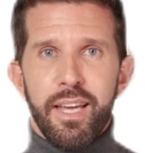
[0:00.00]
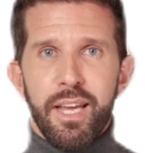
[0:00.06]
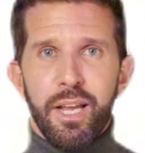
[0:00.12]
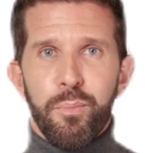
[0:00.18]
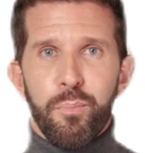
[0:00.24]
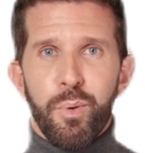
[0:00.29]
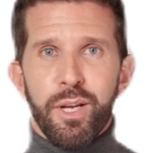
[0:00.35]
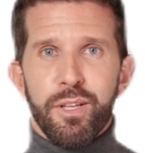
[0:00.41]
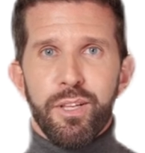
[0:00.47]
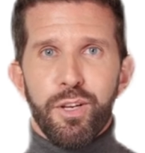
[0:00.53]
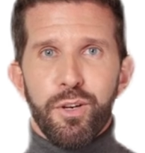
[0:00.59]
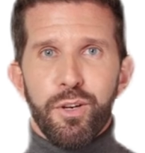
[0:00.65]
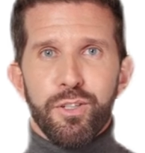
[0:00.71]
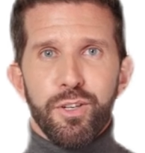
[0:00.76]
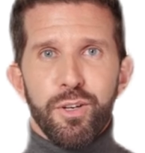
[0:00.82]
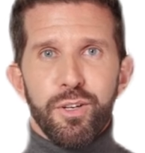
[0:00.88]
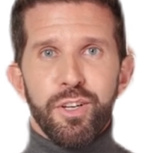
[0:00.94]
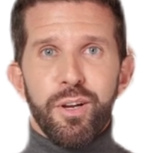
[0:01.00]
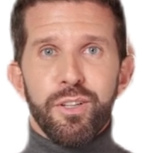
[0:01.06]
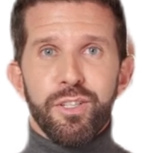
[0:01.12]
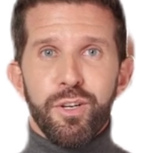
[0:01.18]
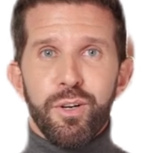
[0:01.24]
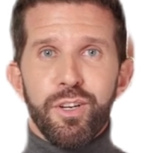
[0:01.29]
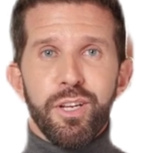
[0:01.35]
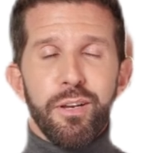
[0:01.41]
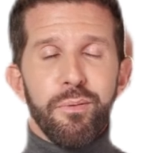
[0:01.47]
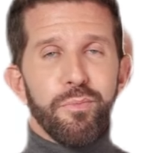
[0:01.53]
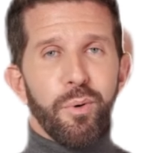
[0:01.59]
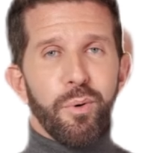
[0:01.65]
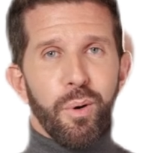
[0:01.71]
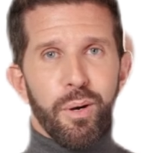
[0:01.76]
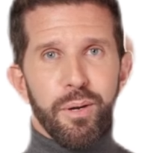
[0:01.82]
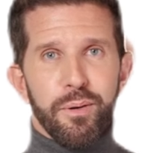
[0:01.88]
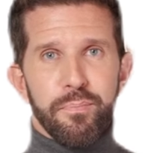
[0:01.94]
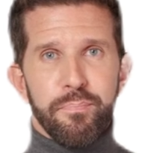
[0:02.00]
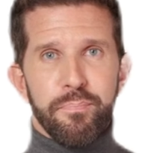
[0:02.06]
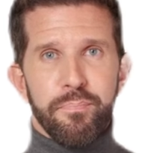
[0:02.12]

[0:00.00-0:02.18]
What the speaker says: and what users are searching for.